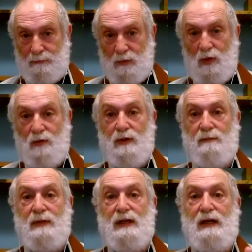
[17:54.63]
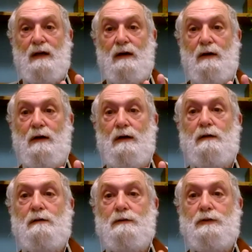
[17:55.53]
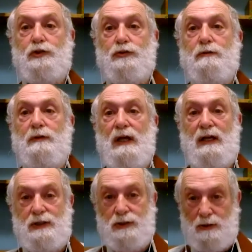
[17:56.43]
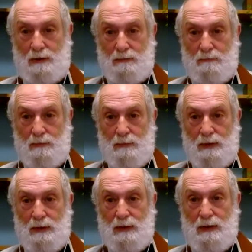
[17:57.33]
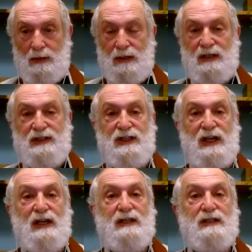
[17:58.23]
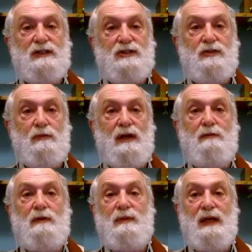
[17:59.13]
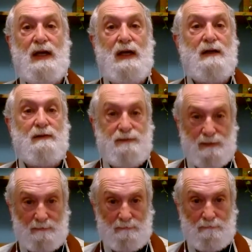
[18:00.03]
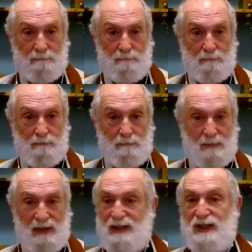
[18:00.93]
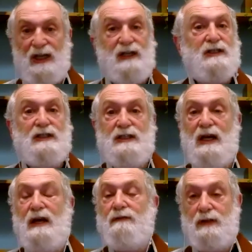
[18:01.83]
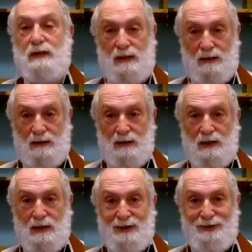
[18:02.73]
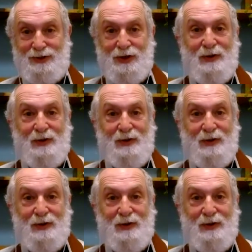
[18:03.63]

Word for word: or we're meeting our own true nature, it changes the way we behave. It changes everything. So